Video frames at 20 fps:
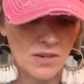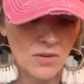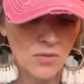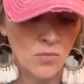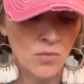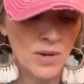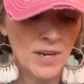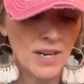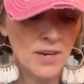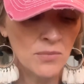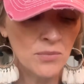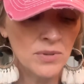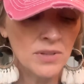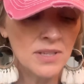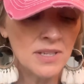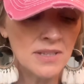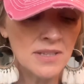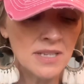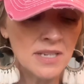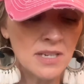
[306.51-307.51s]
What I
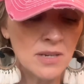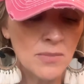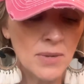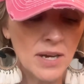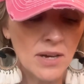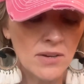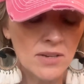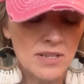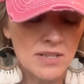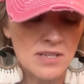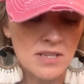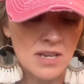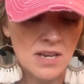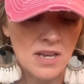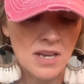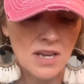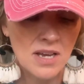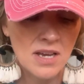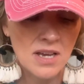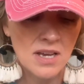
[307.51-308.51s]
really think about is
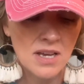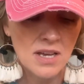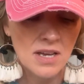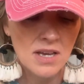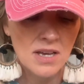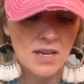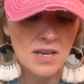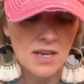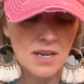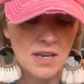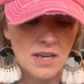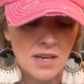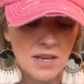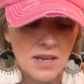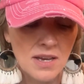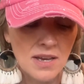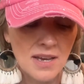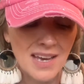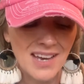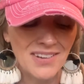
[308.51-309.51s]

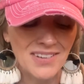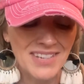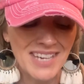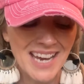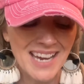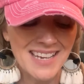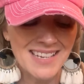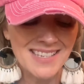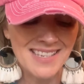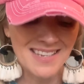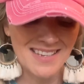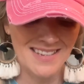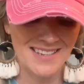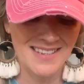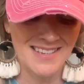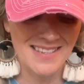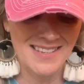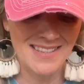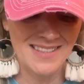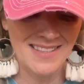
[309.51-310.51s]
how nice it
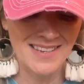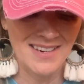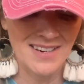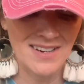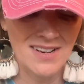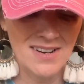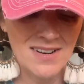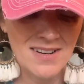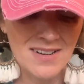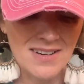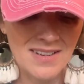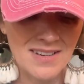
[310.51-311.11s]
is in there